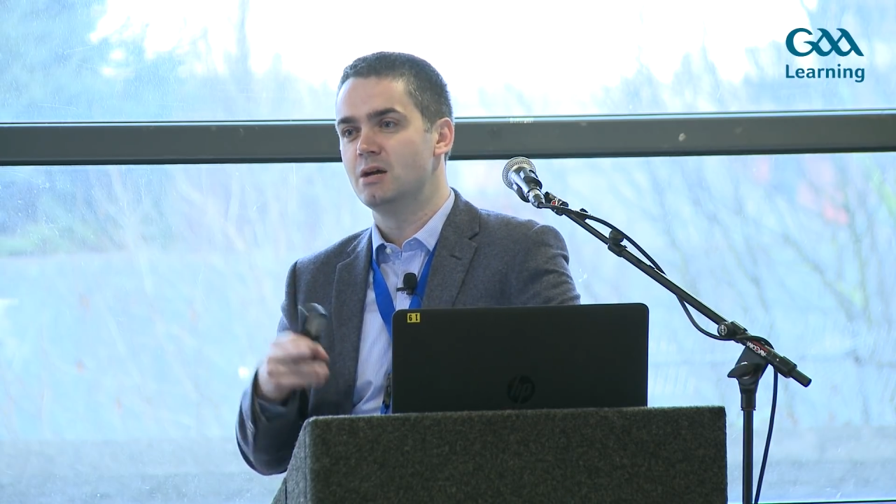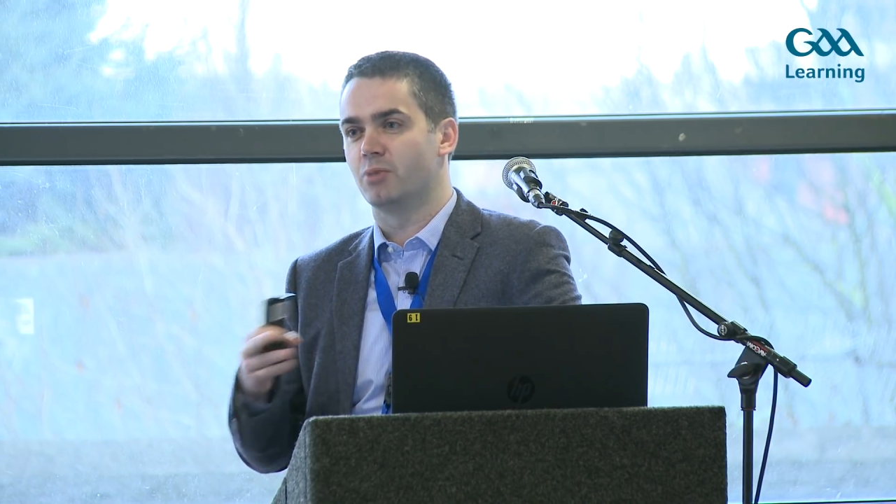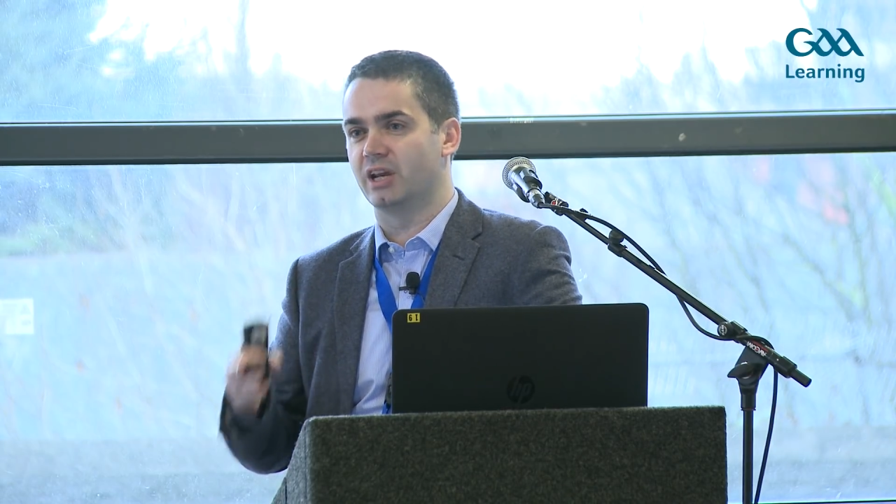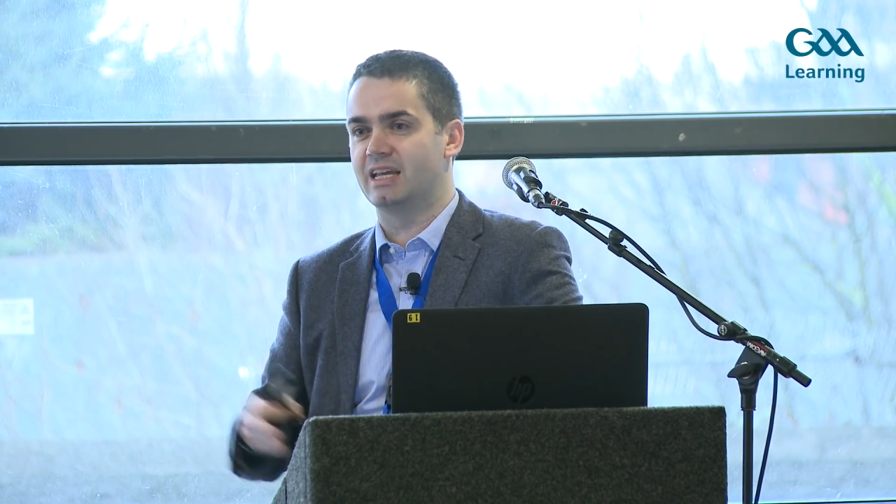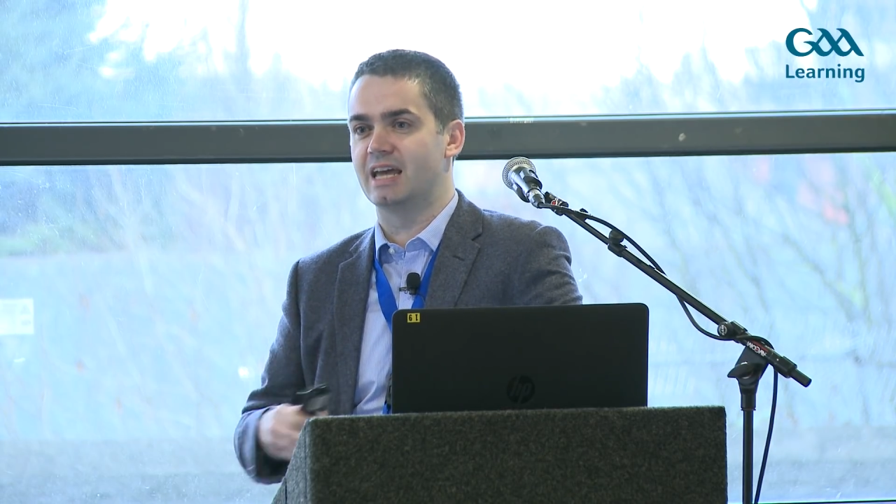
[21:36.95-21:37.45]

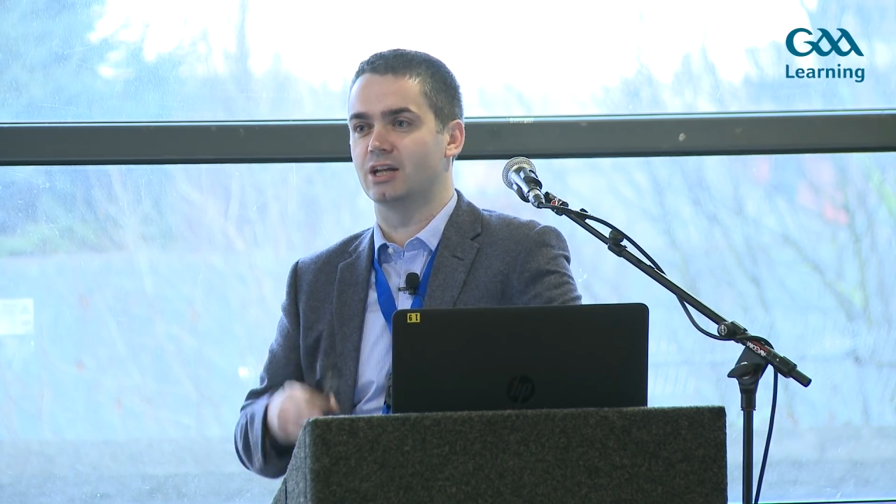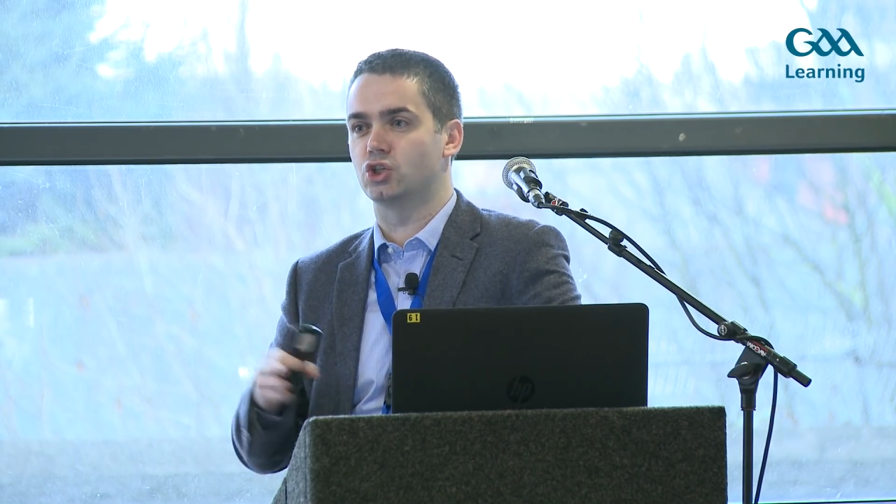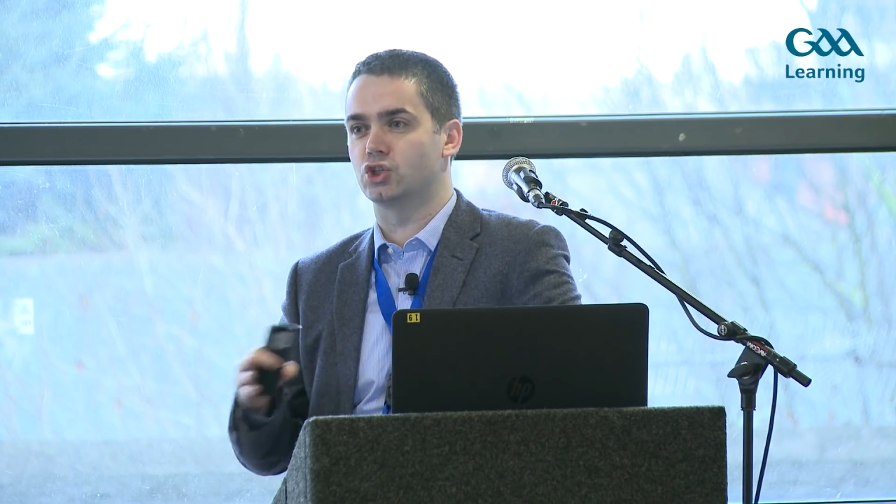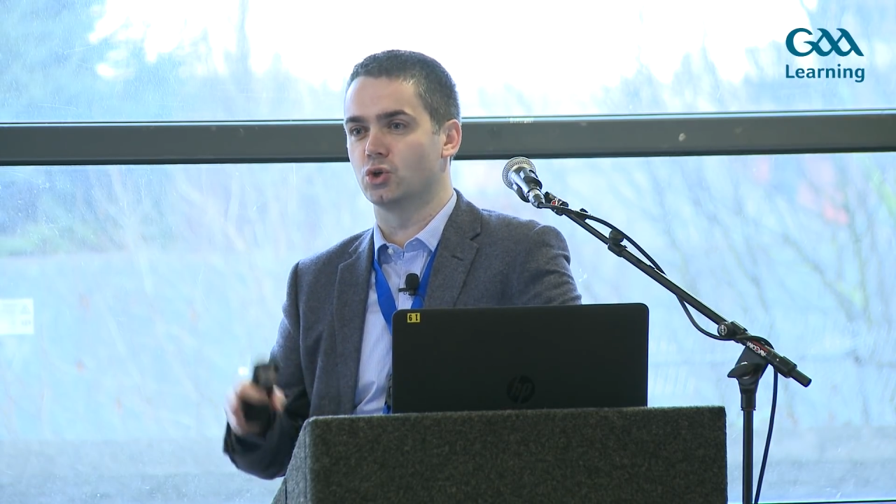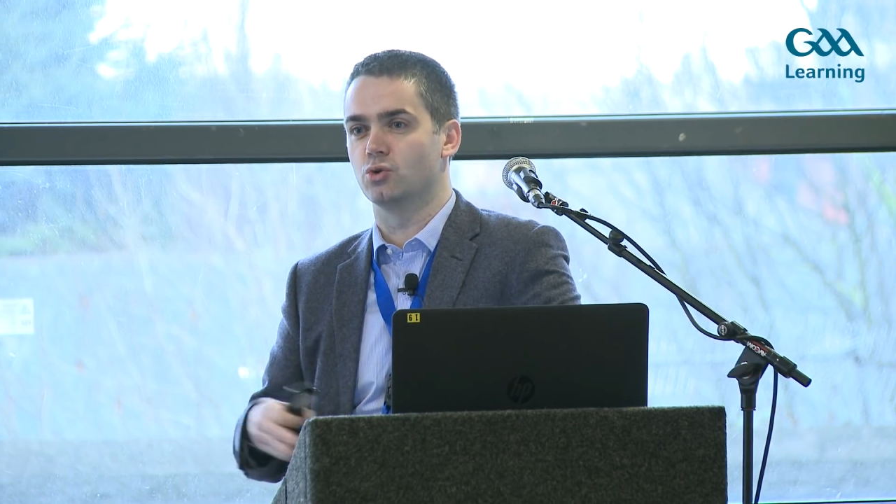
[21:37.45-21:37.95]
but again, it
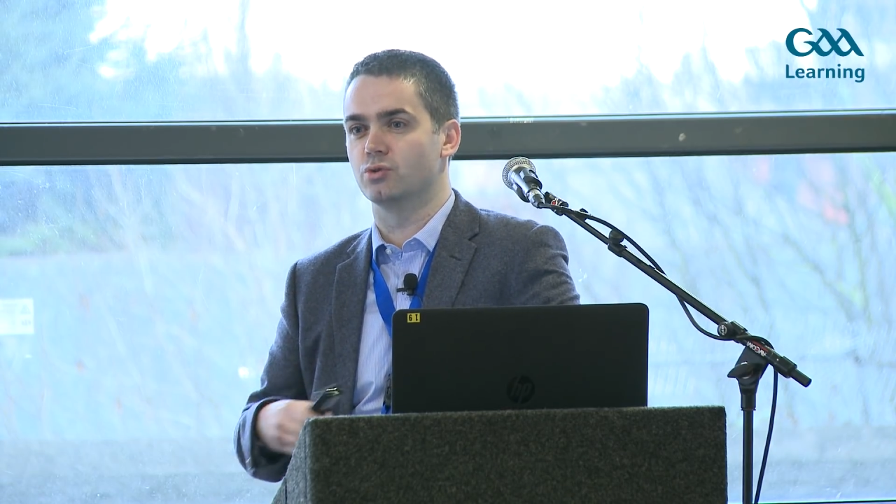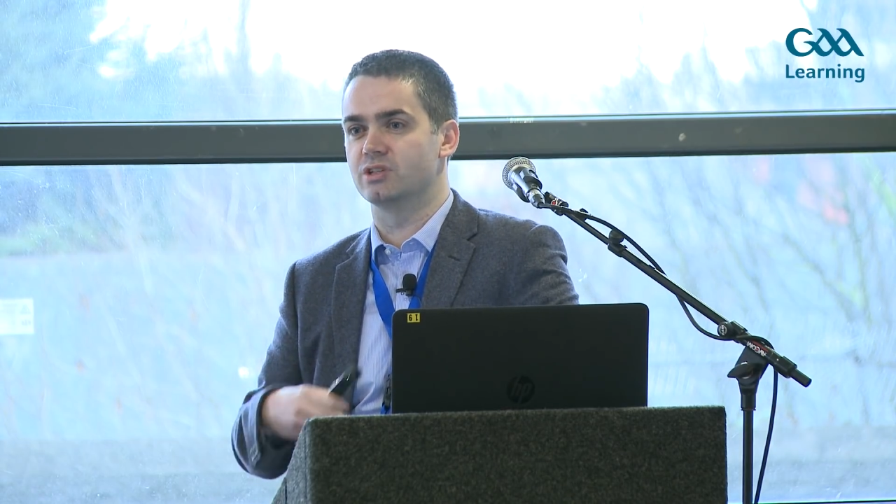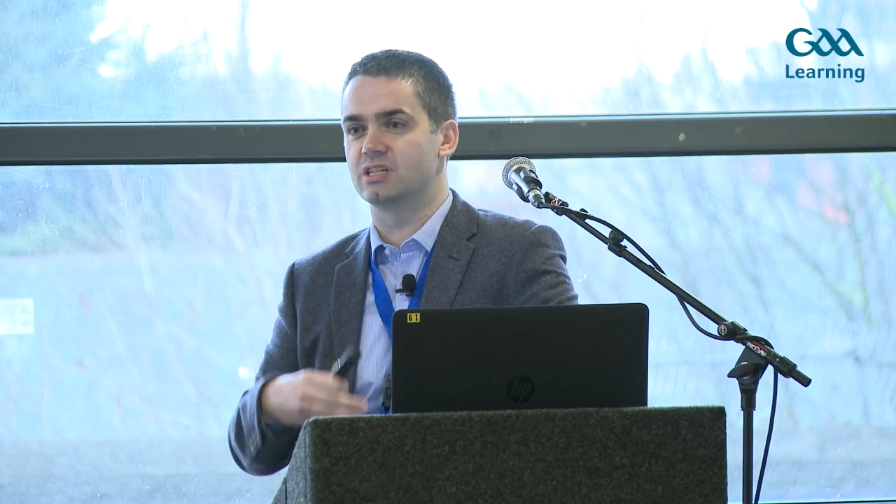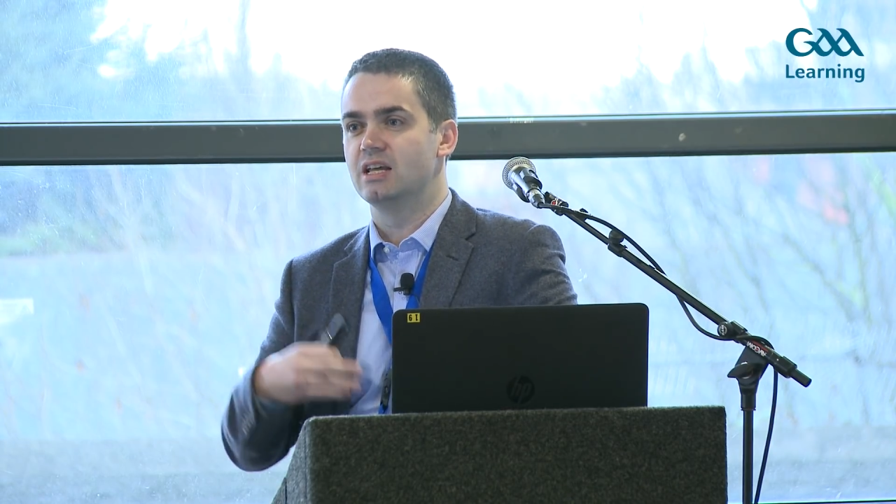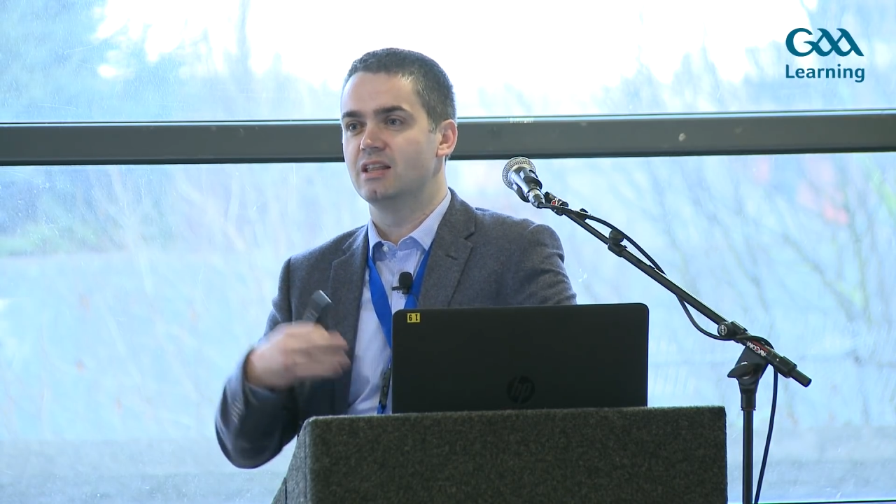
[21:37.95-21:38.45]
shows